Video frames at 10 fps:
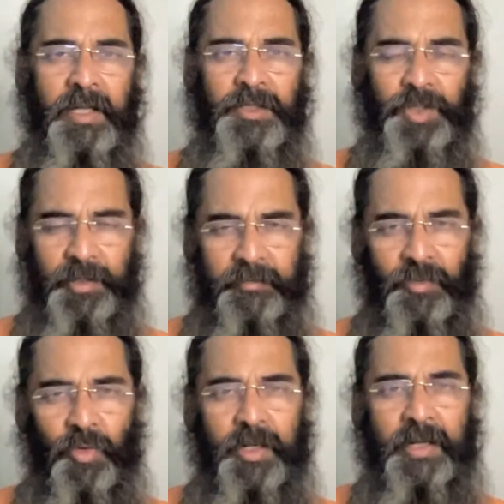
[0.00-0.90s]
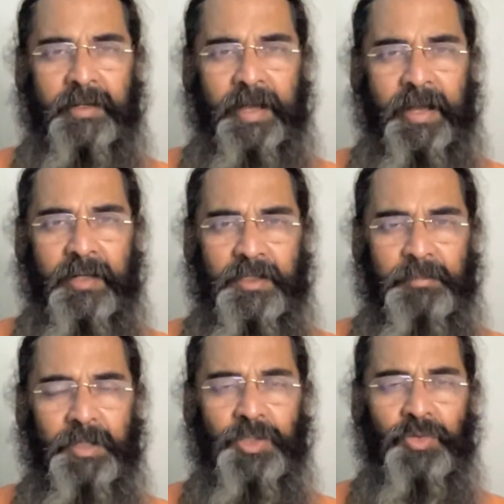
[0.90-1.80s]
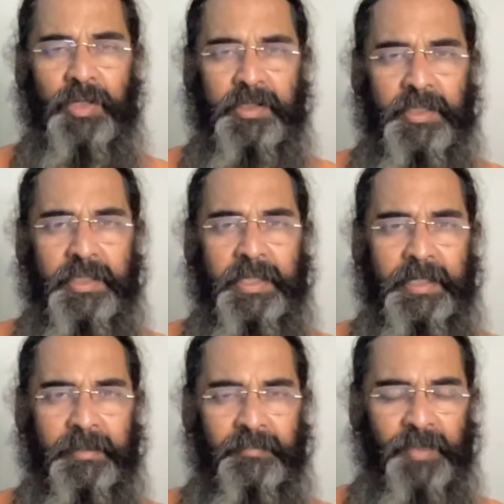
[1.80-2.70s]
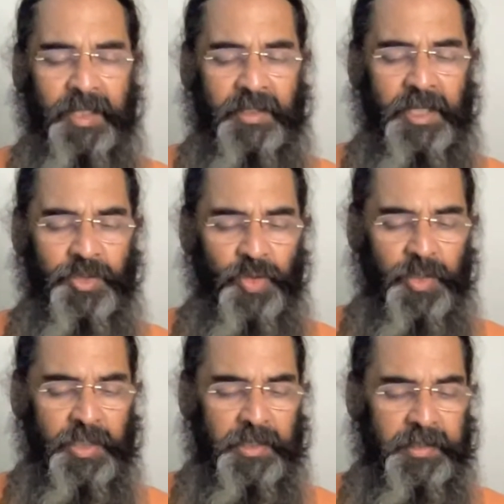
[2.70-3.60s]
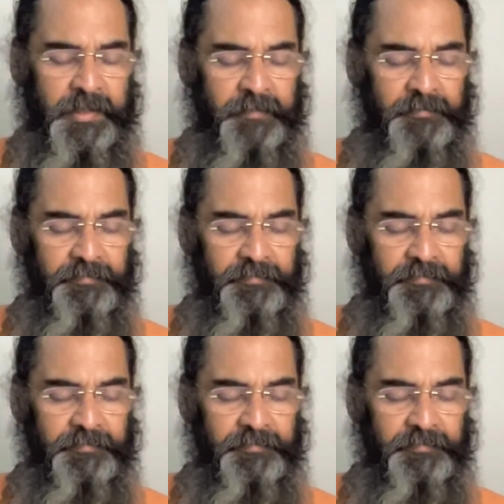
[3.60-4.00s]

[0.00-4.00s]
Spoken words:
sort of noted their spiritual journey in their journals.